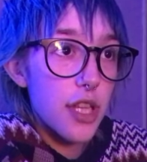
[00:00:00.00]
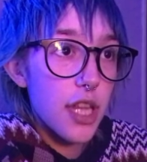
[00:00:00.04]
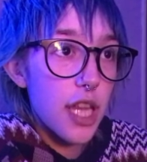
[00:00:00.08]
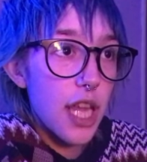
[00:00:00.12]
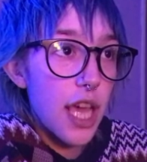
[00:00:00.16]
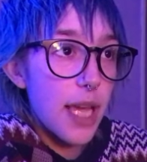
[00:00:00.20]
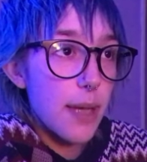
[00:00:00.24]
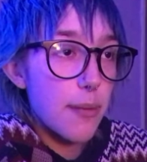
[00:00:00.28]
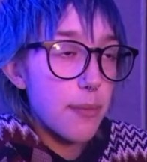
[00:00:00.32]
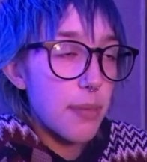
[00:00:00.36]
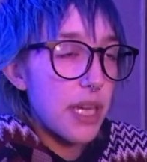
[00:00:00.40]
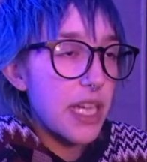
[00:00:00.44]

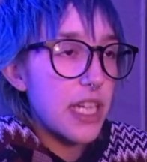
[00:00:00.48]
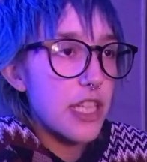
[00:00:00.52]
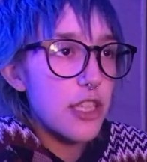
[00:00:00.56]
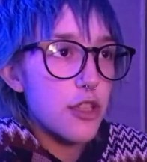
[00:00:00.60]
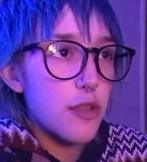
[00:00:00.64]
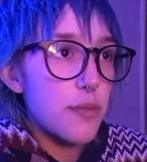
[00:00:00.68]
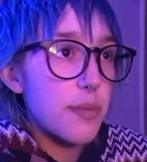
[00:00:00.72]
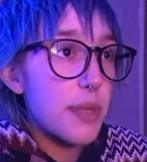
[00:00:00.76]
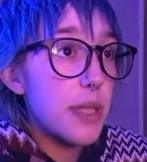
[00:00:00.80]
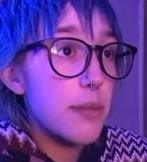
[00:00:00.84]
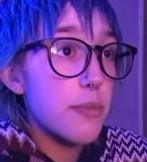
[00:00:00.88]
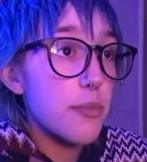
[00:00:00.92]
like by other
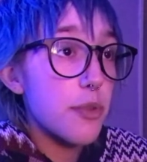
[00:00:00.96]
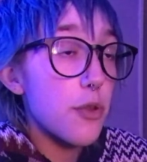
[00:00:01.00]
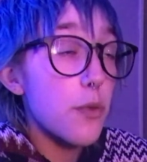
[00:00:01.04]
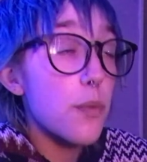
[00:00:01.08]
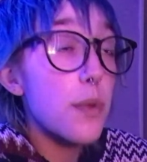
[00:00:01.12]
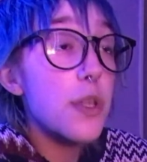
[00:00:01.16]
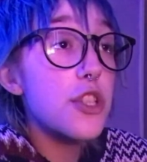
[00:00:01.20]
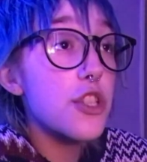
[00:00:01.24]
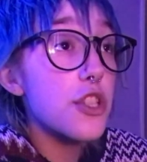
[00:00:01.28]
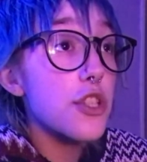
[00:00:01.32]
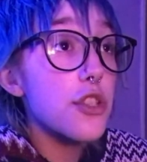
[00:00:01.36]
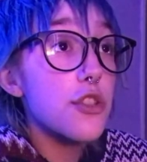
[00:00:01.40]
people,
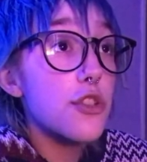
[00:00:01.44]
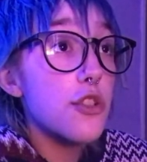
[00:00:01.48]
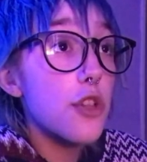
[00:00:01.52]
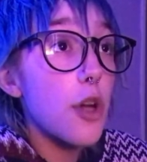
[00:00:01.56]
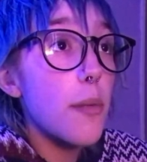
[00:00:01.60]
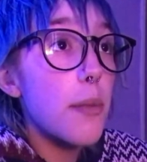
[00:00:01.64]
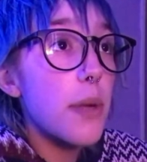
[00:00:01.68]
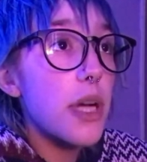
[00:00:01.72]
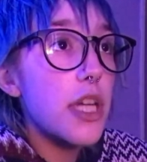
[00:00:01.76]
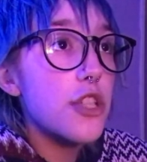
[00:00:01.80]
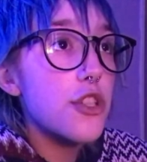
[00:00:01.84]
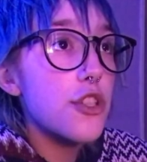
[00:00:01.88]
which is so
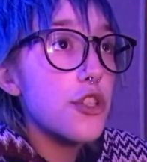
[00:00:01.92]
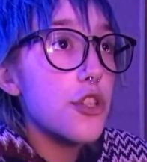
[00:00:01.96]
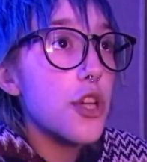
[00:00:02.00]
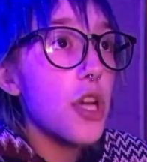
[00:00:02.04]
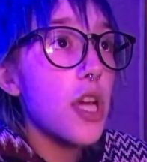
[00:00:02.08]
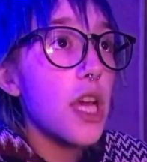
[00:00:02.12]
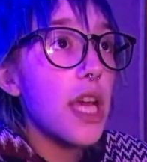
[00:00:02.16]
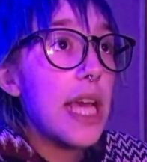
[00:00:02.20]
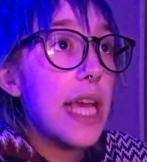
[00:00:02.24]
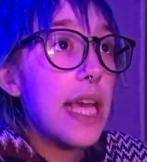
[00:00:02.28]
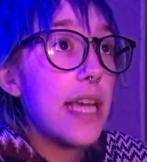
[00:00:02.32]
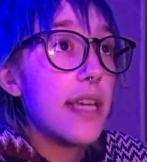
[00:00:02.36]
much
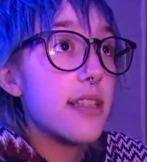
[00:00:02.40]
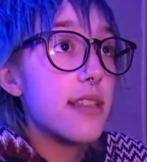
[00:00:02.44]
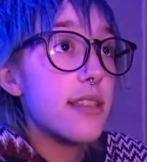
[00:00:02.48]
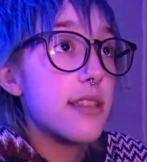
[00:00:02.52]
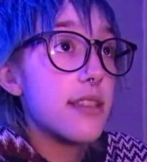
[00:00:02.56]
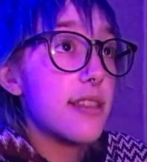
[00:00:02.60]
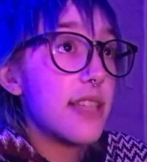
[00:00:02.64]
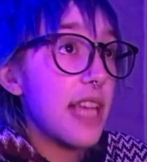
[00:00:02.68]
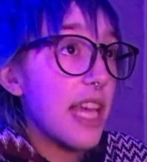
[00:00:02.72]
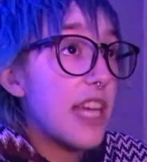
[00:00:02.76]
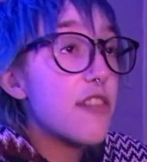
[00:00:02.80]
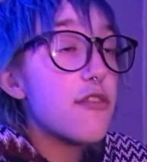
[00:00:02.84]

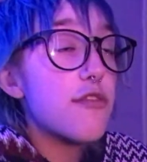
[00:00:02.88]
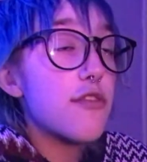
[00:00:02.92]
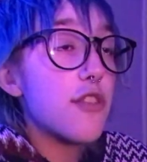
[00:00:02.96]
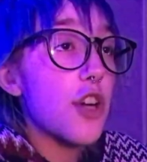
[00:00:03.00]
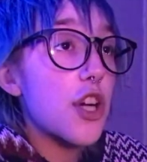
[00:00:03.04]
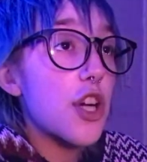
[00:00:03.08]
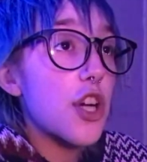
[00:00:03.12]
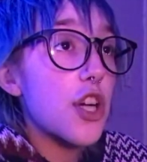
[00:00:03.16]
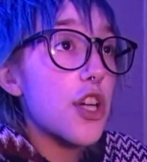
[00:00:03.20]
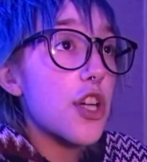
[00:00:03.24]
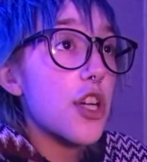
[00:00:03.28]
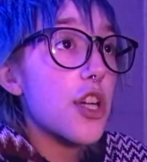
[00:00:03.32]

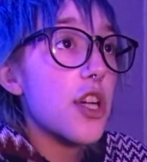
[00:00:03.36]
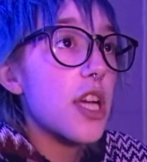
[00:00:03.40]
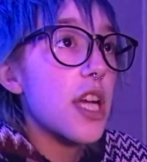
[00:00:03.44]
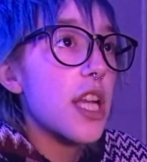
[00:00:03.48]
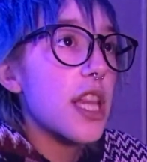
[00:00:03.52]
safer.